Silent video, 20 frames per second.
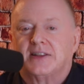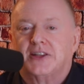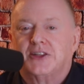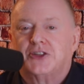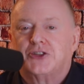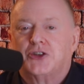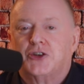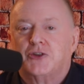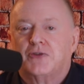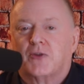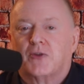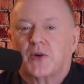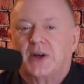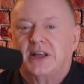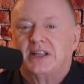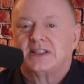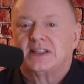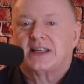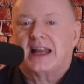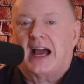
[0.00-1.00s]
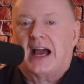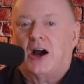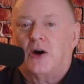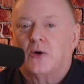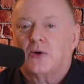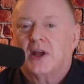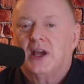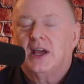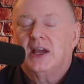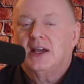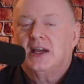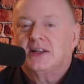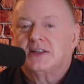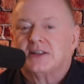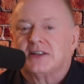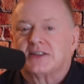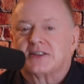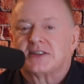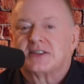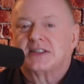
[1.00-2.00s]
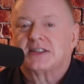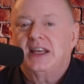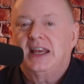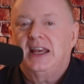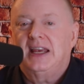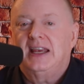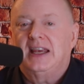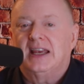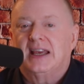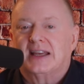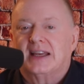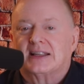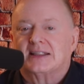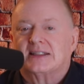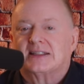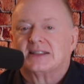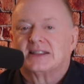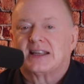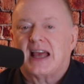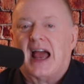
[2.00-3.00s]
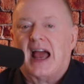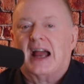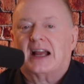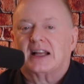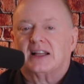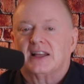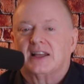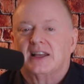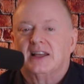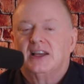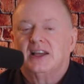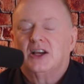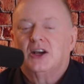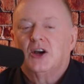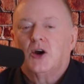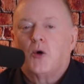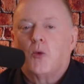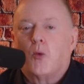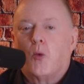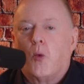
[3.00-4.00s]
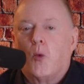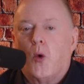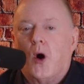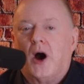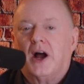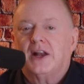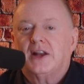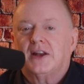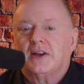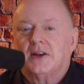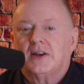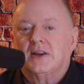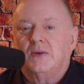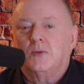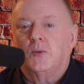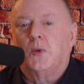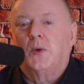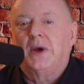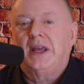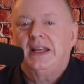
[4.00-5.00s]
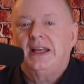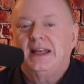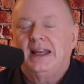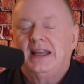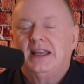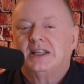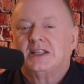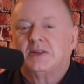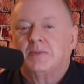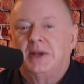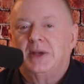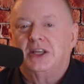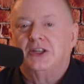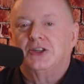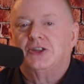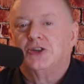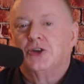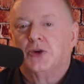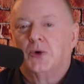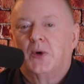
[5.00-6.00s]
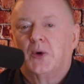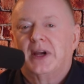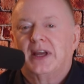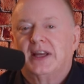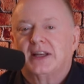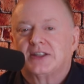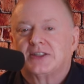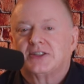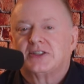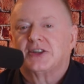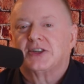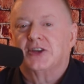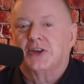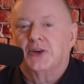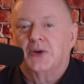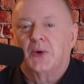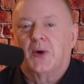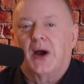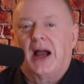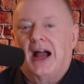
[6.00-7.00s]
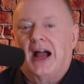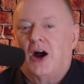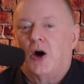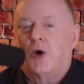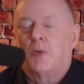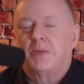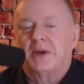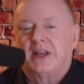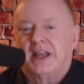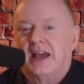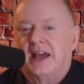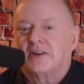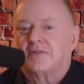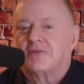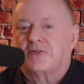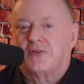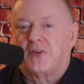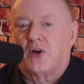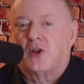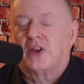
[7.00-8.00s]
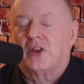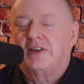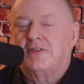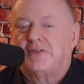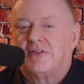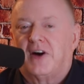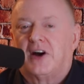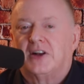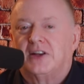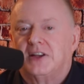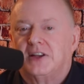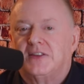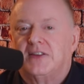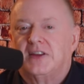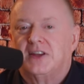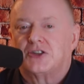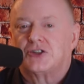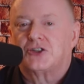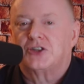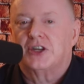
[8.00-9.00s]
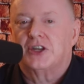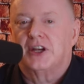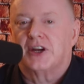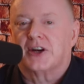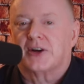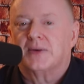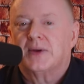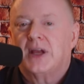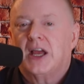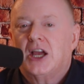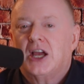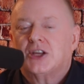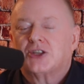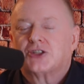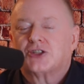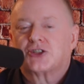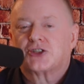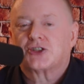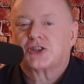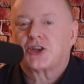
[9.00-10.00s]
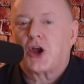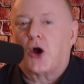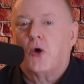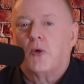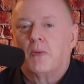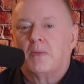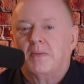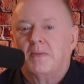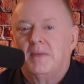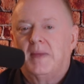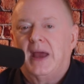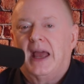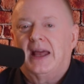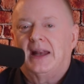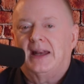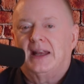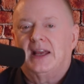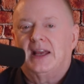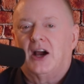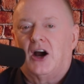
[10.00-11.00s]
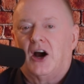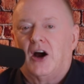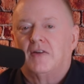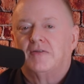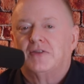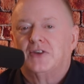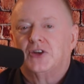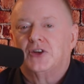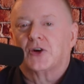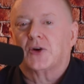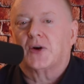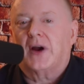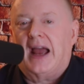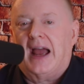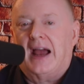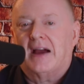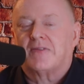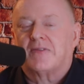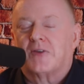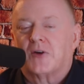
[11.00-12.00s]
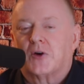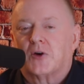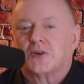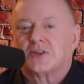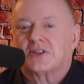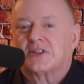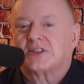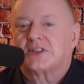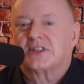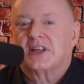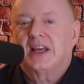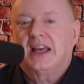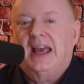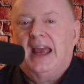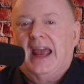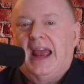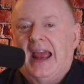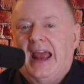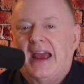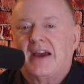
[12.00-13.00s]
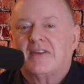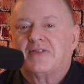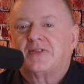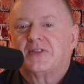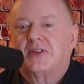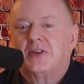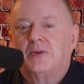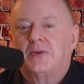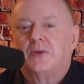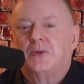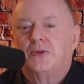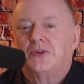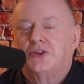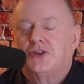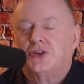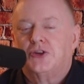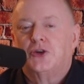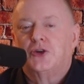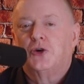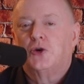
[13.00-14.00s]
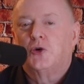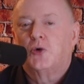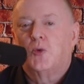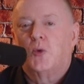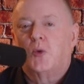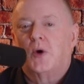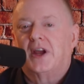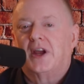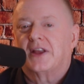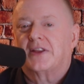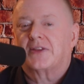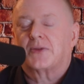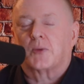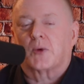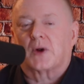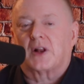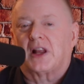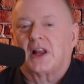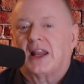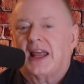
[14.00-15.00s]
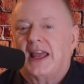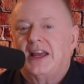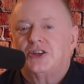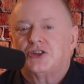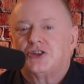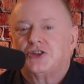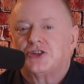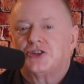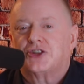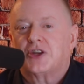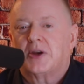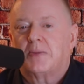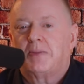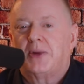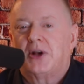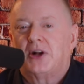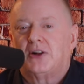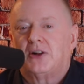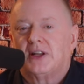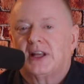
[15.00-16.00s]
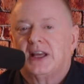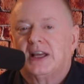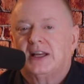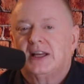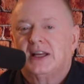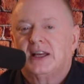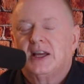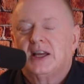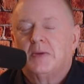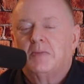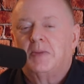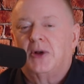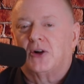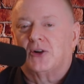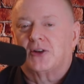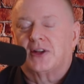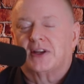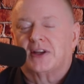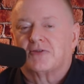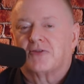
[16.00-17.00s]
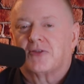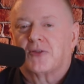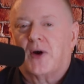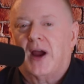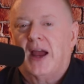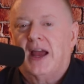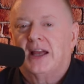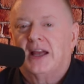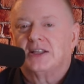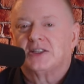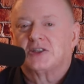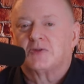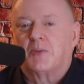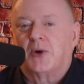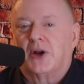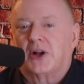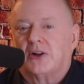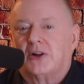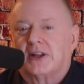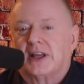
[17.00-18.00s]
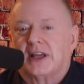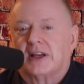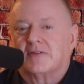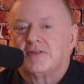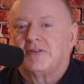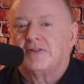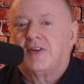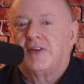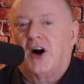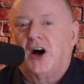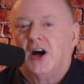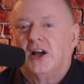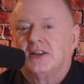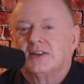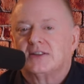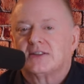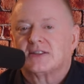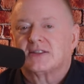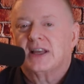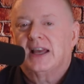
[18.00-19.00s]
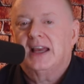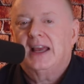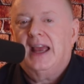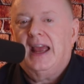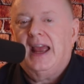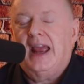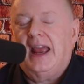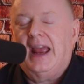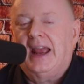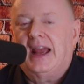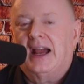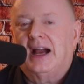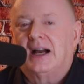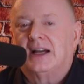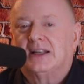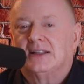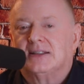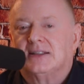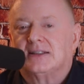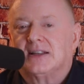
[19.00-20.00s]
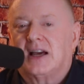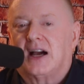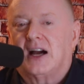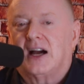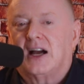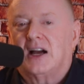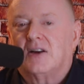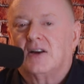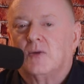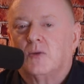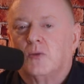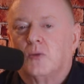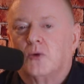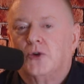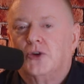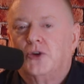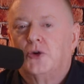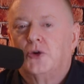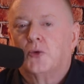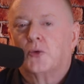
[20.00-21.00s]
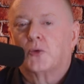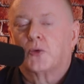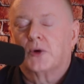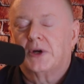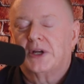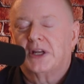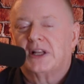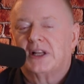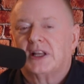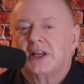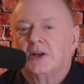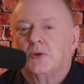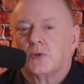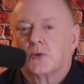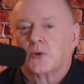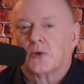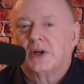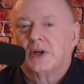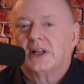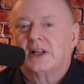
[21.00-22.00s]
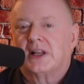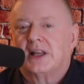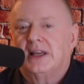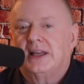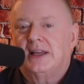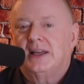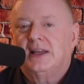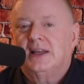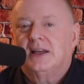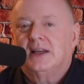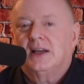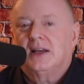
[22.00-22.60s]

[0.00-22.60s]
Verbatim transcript: and that you've reached out to see exactly what we need to be doing to help get fully funded this year. So many of your efforts have to do with relationship building, building friends, building funds, and uh, you really, really